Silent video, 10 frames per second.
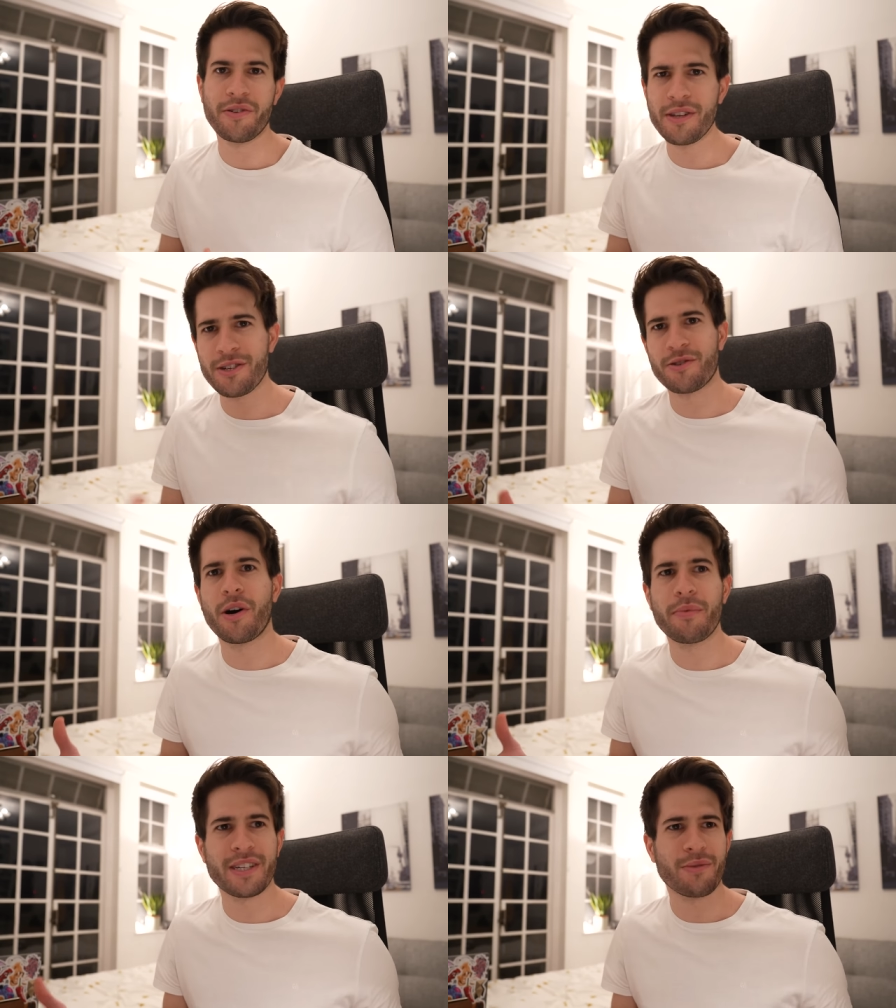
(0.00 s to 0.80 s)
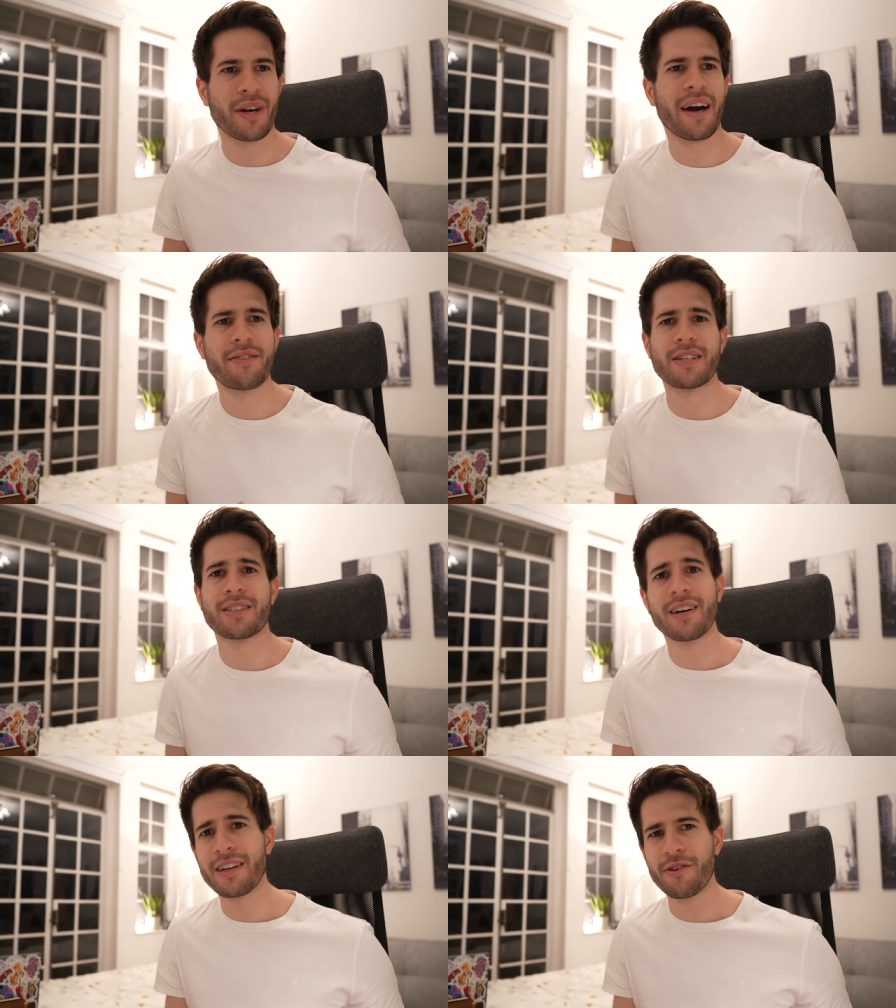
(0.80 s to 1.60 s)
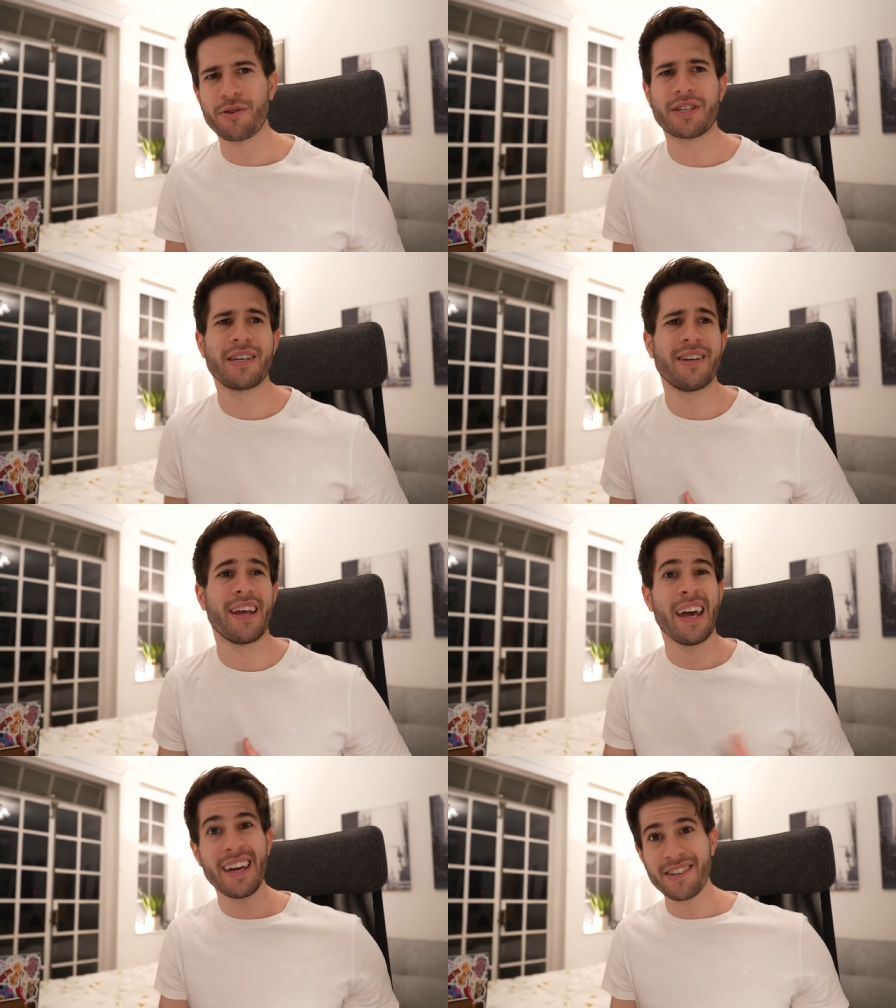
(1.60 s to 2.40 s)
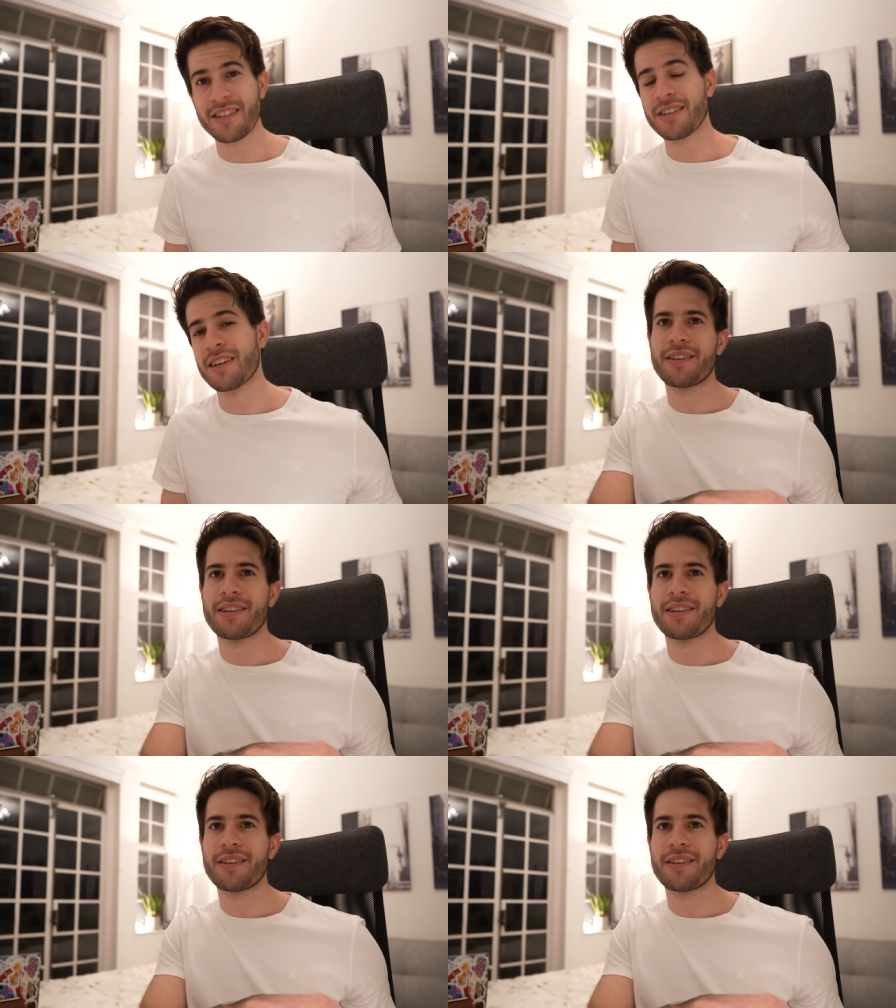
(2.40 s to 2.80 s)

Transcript: these are topics that we haven't studied or seen in ages,